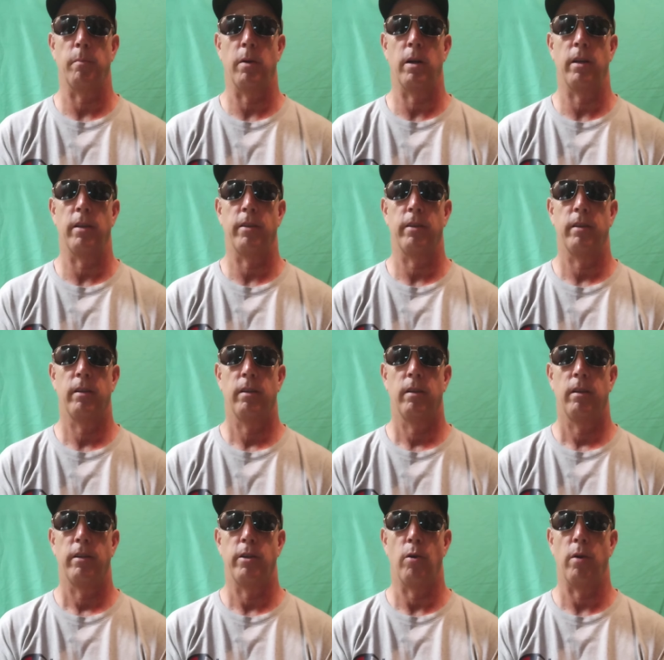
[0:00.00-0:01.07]
a month
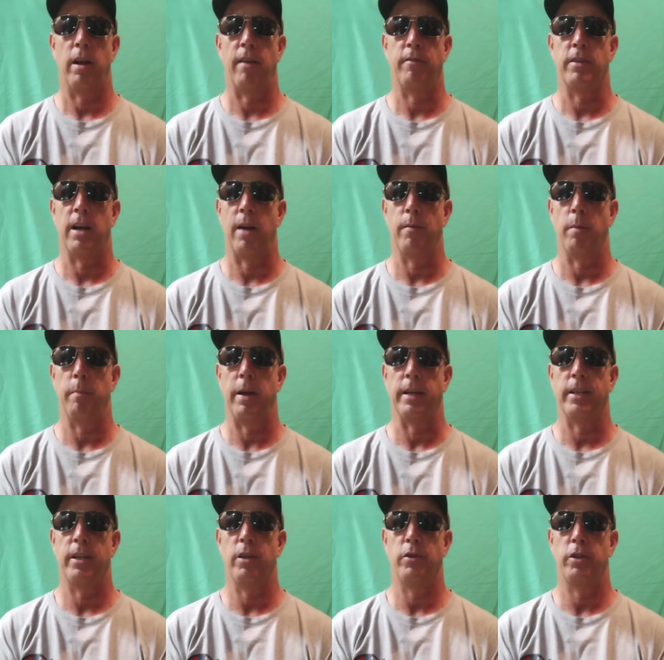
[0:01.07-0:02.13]
don't have time to
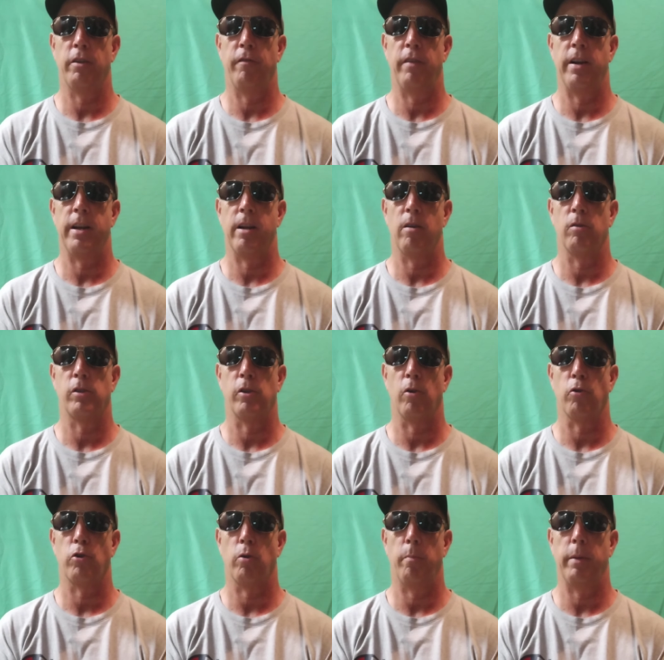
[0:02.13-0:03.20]
make YouTube videos,
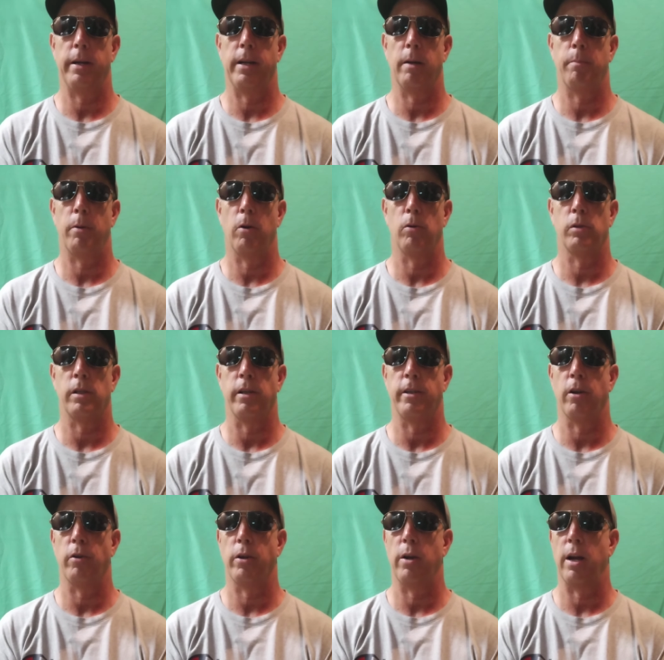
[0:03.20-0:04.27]
social media posts, and
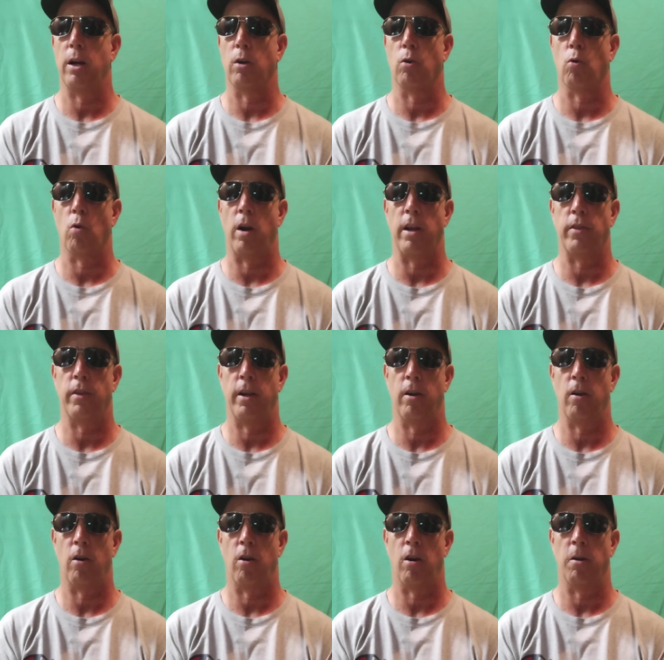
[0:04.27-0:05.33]
tell you how great
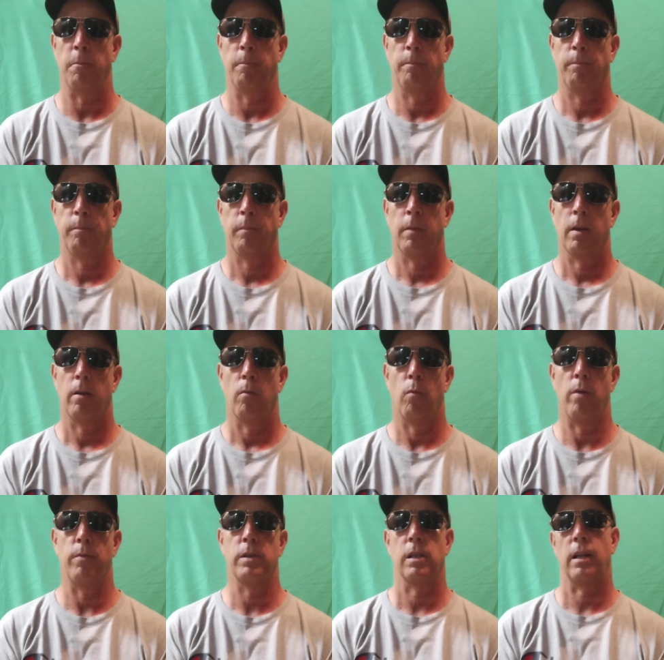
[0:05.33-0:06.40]
they are
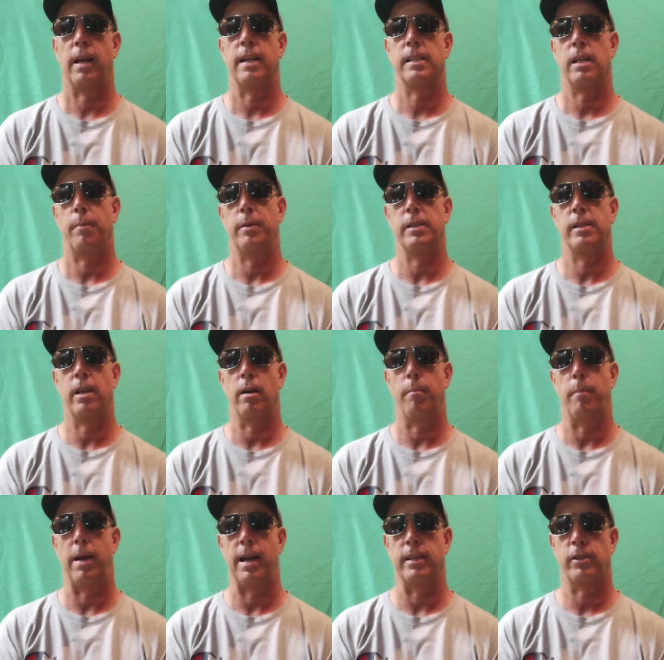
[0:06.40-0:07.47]
when was the last time he's done a
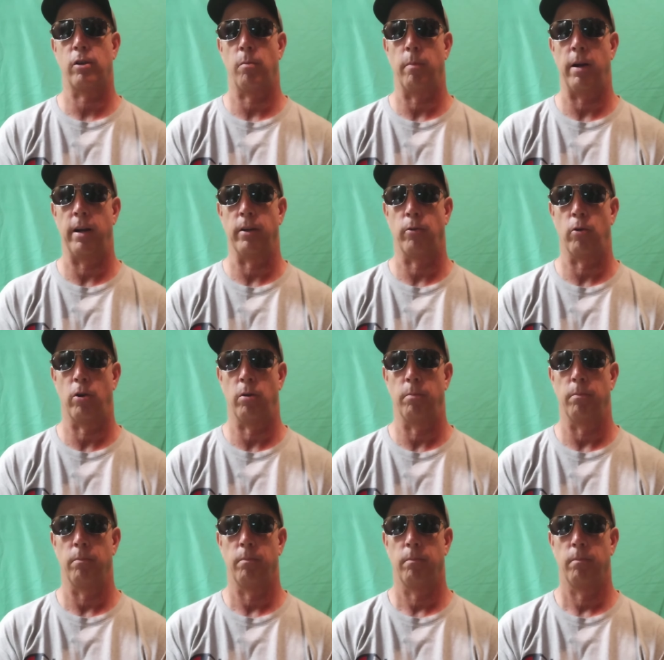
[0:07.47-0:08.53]
mastermind group?